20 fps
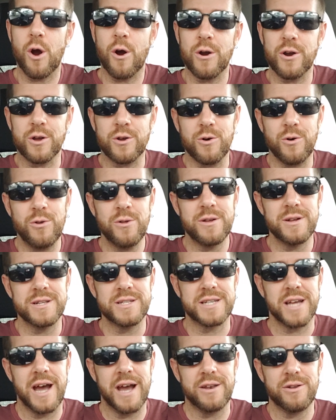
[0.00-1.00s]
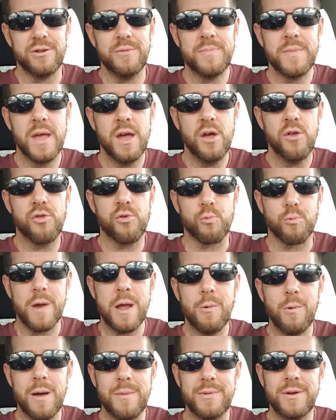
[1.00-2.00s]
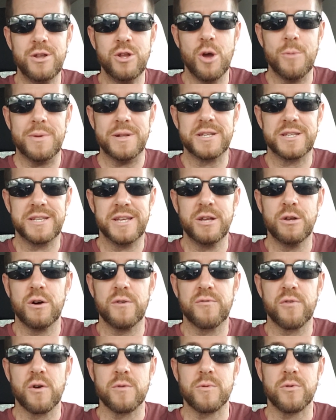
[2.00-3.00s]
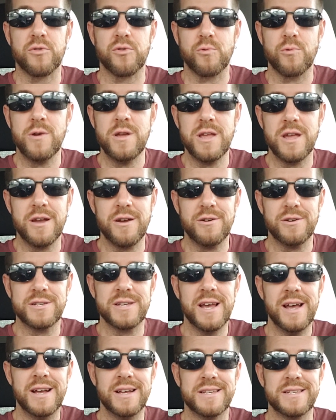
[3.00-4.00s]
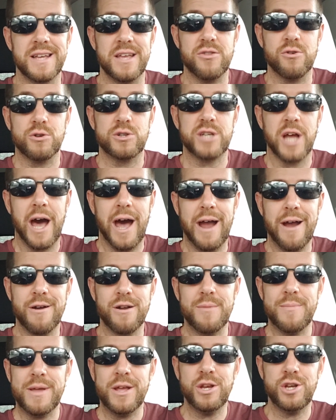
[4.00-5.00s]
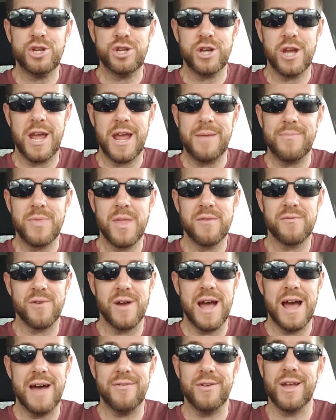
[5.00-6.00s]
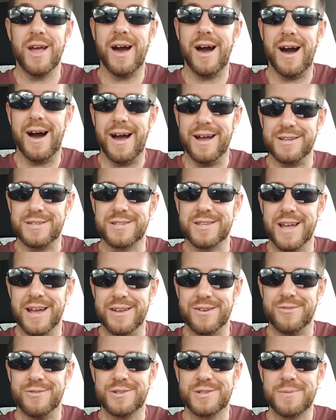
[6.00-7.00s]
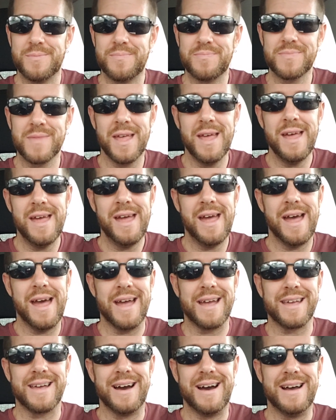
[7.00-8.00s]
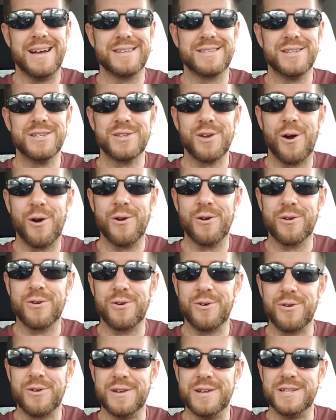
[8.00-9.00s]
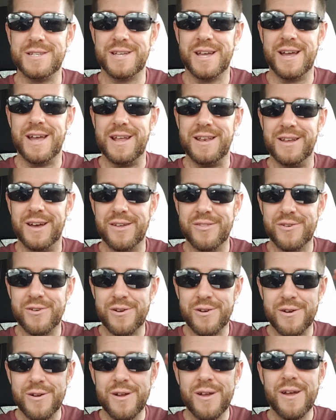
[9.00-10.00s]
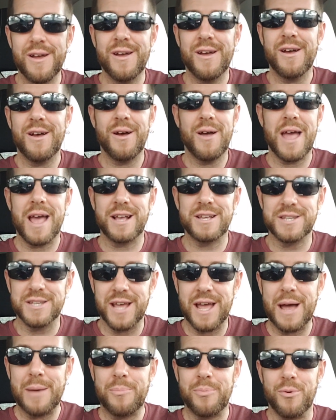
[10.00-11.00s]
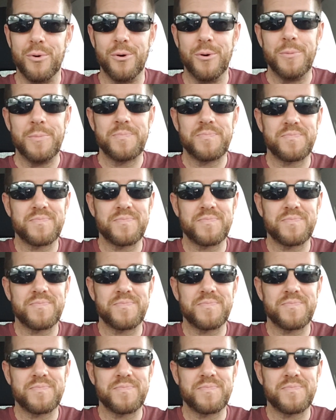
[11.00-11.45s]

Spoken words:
article titled, Three Women Who've Been Single For Over 3 Years Say They're Tired of Being Shamed for Having High Standards. And guys, this article is yet another example